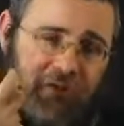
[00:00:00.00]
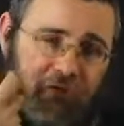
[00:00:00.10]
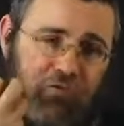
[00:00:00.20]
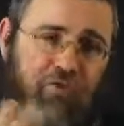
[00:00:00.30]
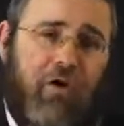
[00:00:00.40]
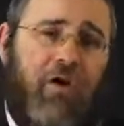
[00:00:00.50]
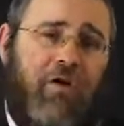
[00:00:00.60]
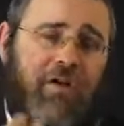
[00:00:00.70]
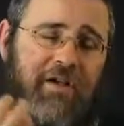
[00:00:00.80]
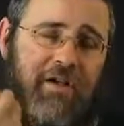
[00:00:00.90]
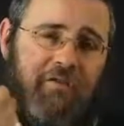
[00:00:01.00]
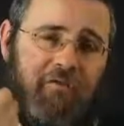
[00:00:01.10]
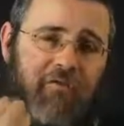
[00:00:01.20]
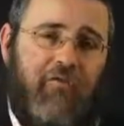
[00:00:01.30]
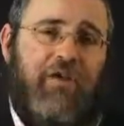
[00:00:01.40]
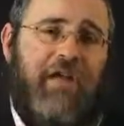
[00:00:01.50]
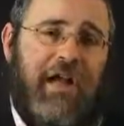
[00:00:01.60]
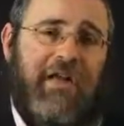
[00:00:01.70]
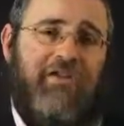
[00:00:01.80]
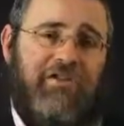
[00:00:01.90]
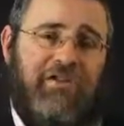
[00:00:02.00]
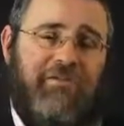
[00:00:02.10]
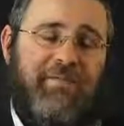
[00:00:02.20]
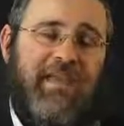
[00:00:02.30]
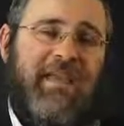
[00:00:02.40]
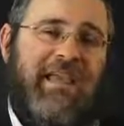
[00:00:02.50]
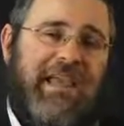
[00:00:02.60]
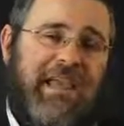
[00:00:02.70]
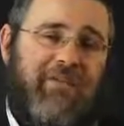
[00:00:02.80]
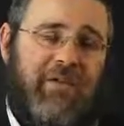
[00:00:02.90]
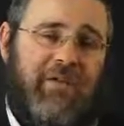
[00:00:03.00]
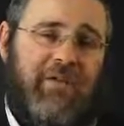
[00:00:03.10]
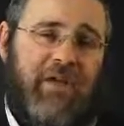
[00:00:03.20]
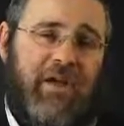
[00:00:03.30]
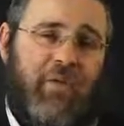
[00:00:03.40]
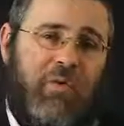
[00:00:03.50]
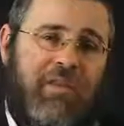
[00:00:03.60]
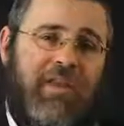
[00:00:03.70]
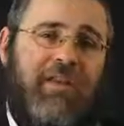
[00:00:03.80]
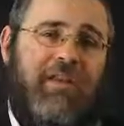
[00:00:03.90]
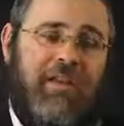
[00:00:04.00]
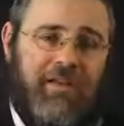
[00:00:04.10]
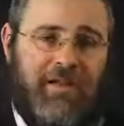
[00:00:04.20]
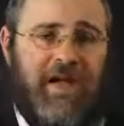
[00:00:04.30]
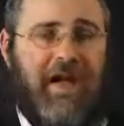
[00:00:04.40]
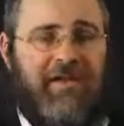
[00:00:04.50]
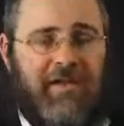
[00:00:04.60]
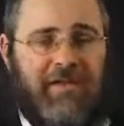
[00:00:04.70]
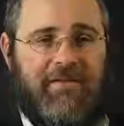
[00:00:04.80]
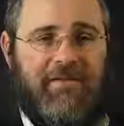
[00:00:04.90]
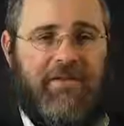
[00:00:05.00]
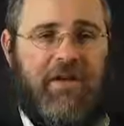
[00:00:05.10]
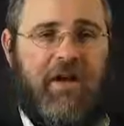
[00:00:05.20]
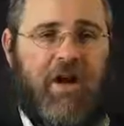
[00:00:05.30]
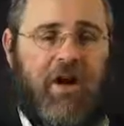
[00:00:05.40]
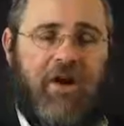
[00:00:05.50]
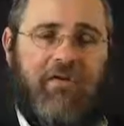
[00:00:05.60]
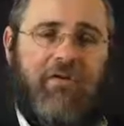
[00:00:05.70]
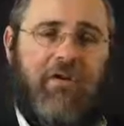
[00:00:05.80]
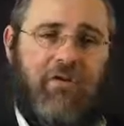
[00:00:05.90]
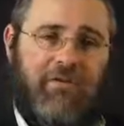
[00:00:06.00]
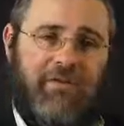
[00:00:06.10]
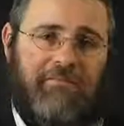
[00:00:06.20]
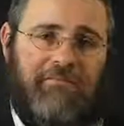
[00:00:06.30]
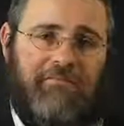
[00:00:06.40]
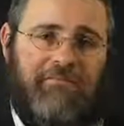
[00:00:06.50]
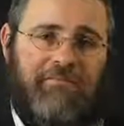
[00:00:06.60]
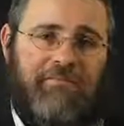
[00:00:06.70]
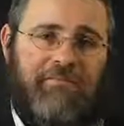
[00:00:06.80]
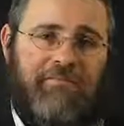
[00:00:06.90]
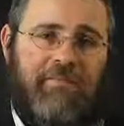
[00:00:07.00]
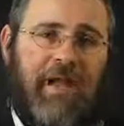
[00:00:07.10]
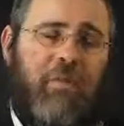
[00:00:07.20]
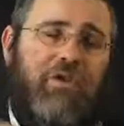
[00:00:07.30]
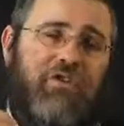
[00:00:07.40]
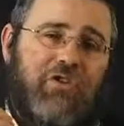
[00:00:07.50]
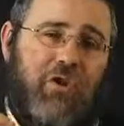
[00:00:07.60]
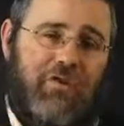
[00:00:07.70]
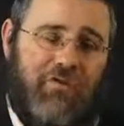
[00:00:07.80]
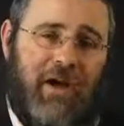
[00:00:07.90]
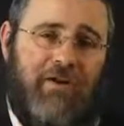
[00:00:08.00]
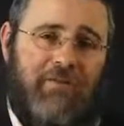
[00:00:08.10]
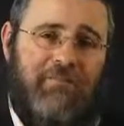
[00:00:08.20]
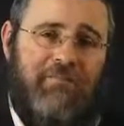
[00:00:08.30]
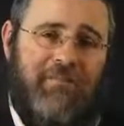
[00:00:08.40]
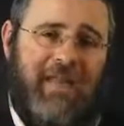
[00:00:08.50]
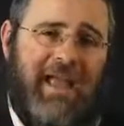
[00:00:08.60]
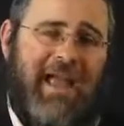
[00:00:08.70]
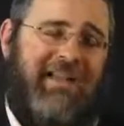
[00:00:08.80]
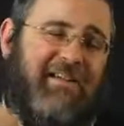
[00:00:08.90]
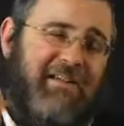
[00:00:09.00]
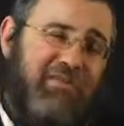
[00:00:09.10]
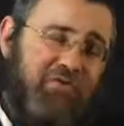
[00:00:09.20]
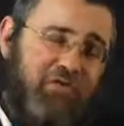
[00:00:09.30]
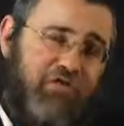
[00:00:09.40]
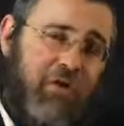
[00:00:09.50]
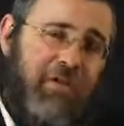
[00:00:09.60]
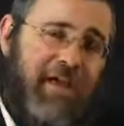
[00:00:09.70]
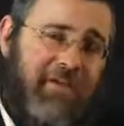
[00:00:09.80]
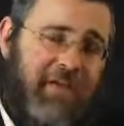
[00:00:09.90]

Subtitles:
raw, free energy, even within the context of the holy. I want you to go to Pharaoh and draw down